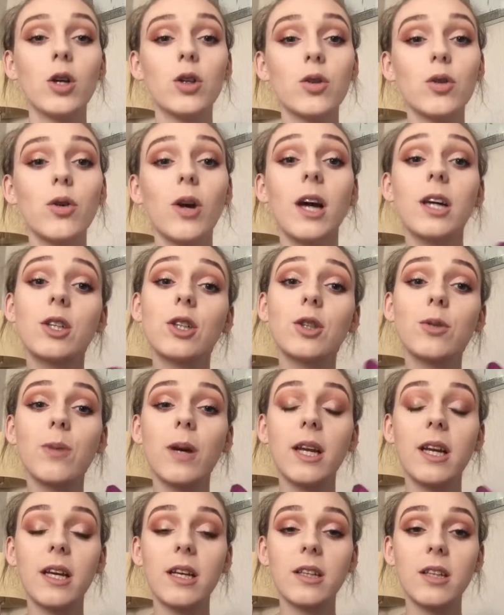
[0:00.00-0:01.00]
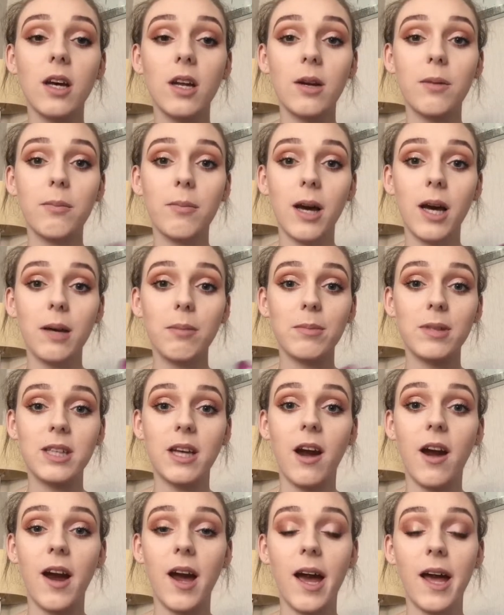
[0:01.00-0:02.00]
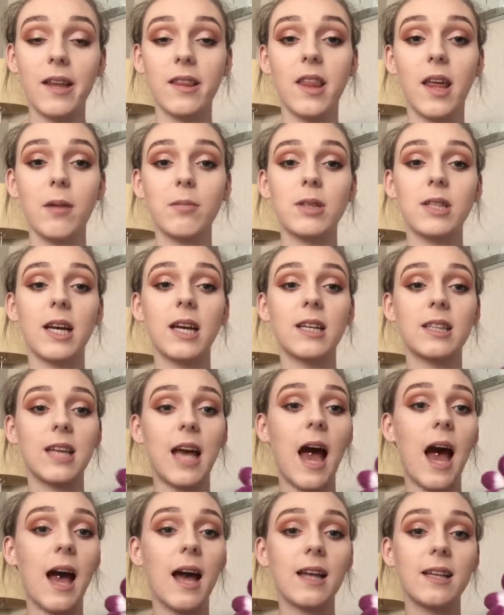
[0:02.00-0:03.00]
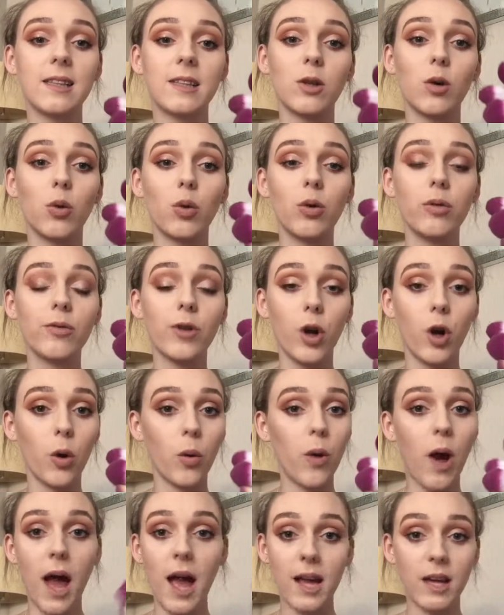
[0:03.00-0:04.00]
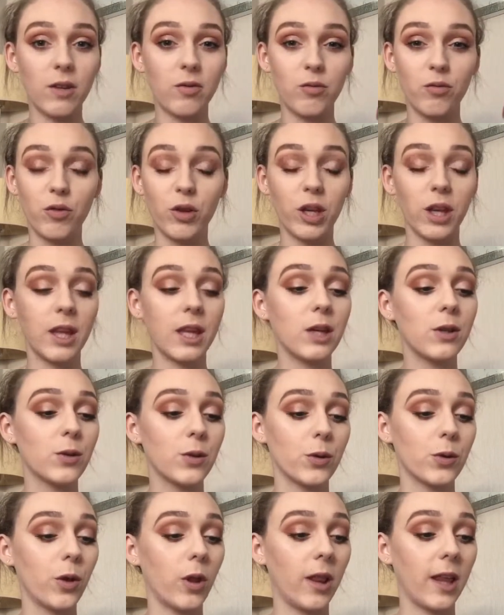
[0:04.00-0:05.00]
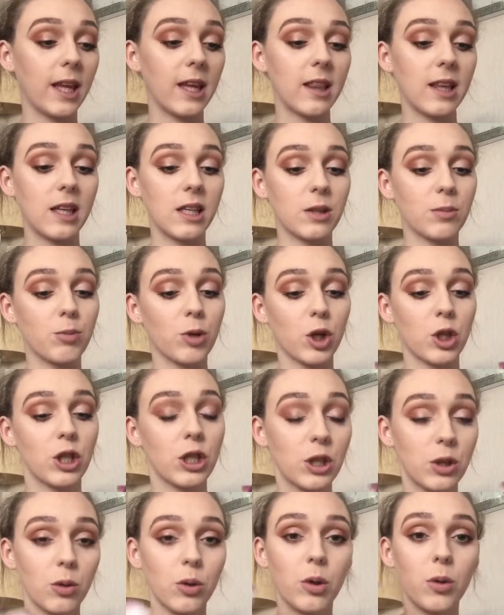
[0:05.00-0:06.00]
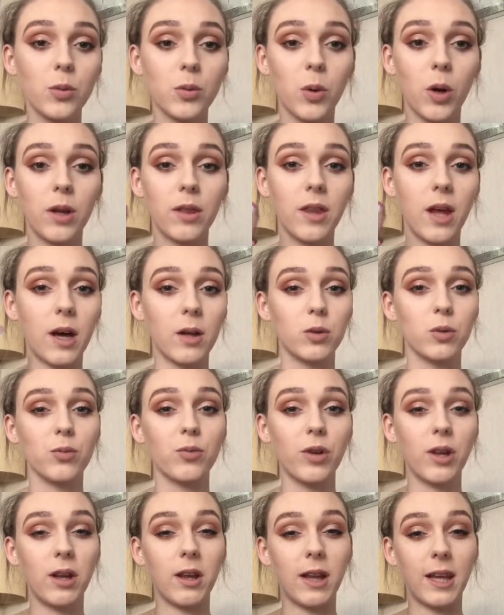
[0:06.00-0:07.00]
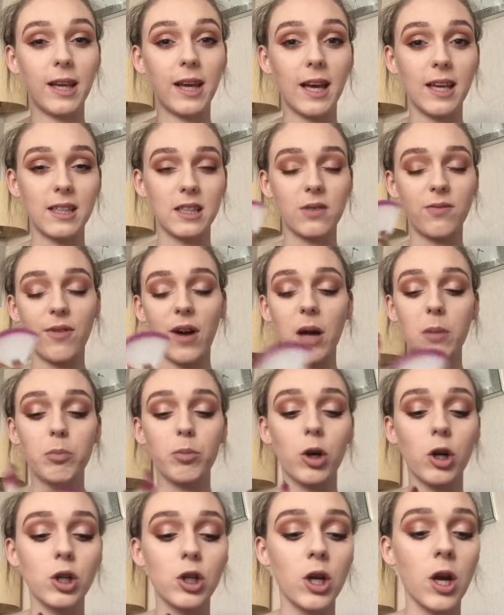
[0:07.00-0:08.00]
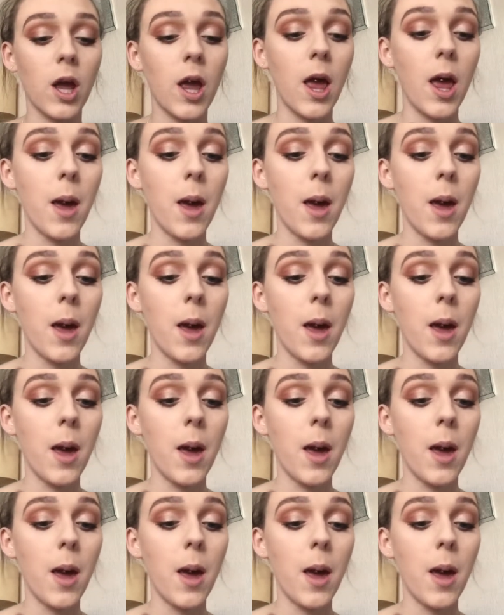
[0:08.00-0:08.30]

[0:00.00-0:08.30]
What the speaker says: So I just went and done my mascara and lipsticks, and overall I really do like these brushes. The only one that I don't really like is the fan brush,